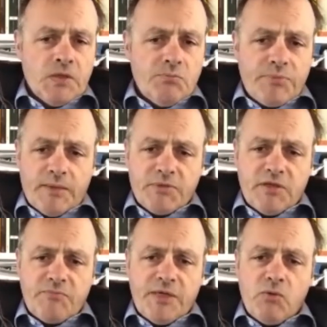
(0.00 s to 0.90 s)
Perhaps
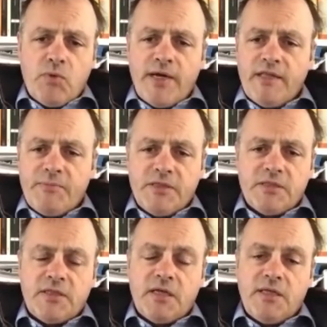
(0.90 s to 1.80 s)
they've been away, they've been
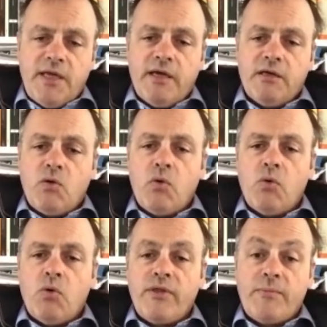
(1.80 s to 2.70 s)
studying,
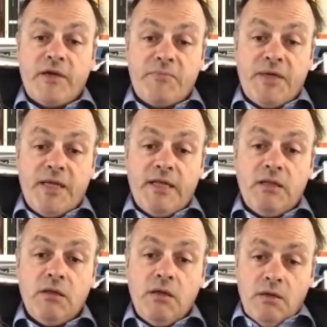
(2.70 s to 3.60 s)
or they may have been
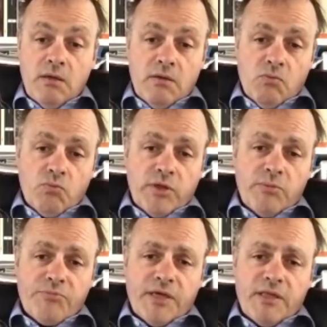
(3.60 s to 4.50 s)
ill. When
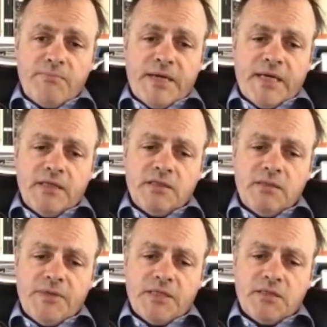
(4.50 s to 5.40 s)
you're bringing them back into
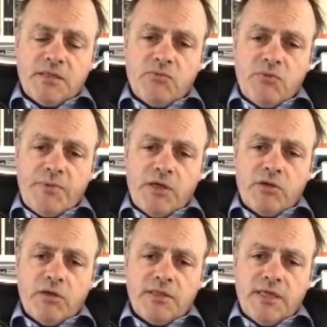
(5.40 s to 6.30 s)
the business, it would be a
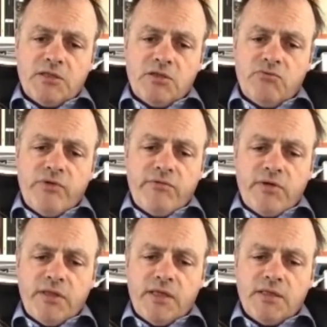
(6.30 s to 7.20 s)
good idea to
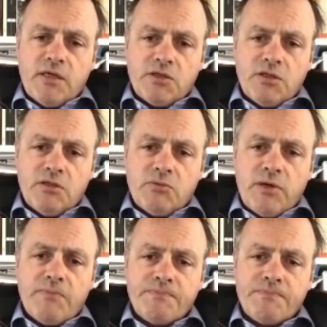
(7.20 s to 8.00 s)
rerun the induction as well.